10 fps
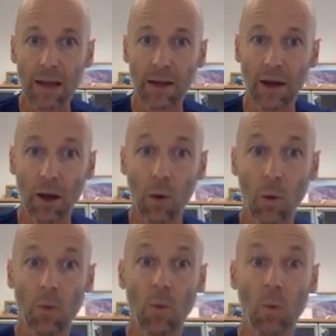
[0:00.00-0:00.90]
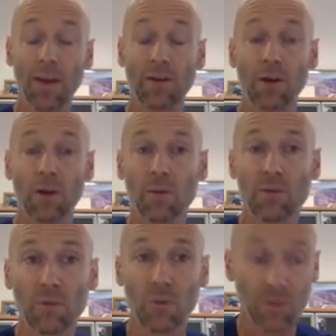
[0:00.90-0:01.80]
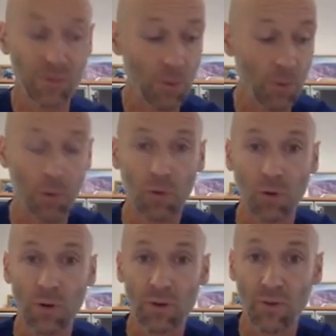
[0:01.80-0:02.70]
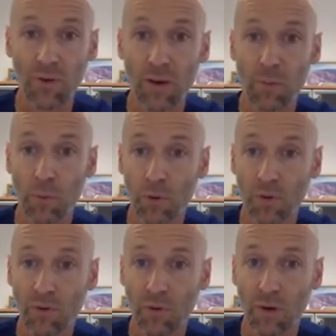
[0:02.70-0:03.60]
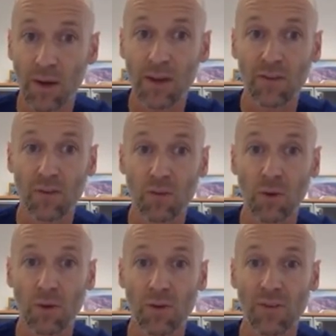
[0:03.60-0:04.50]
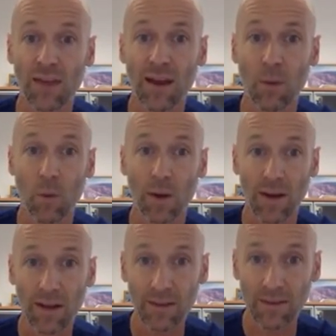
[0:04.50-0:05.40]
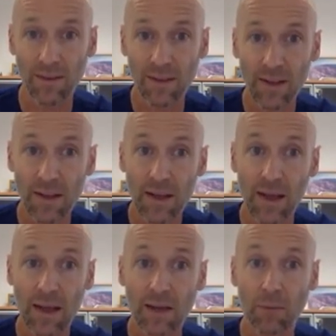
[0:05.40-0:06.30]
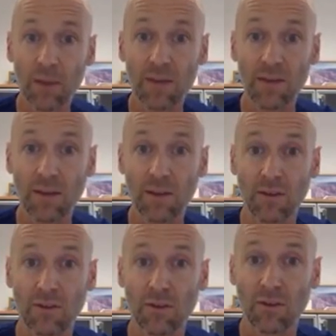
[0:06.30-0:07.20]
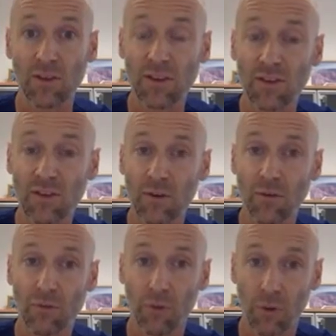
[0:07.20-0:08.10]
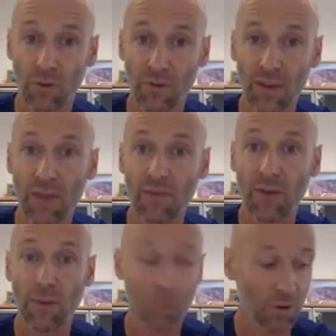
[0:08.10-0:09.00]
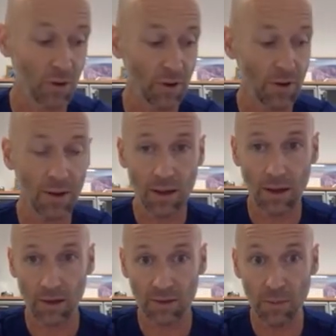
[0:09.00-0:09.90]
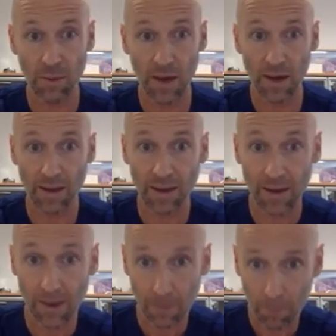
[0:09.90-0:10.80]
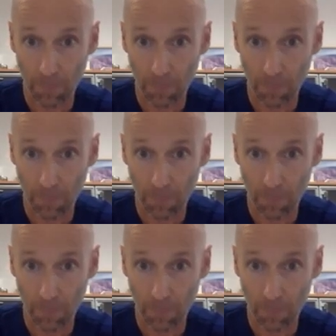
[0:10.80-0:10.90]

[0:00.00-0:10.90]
Now, when it comes to the CIBIC protocol, it's very important for clinicians to understand what it is. It means that there's a suggestion for safe and modern TBI care.